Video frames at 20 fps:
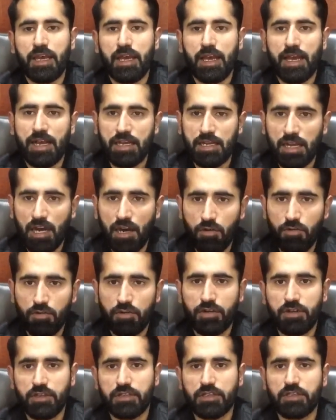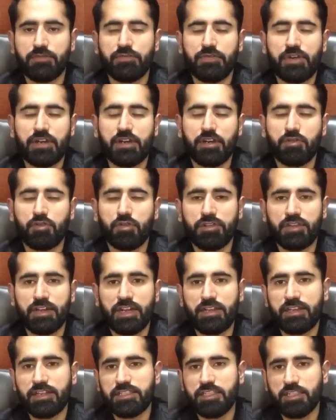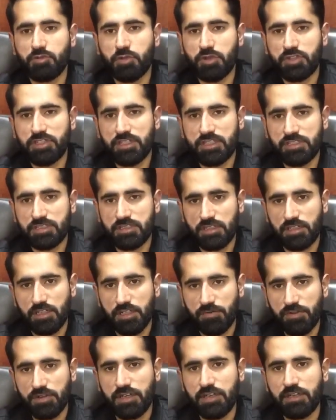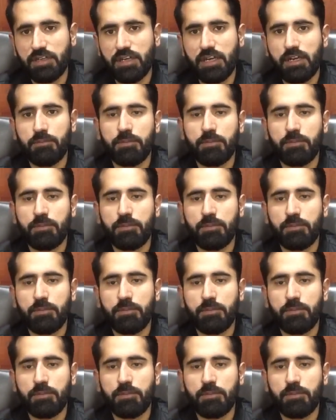And now the Federal Court said the situation is different,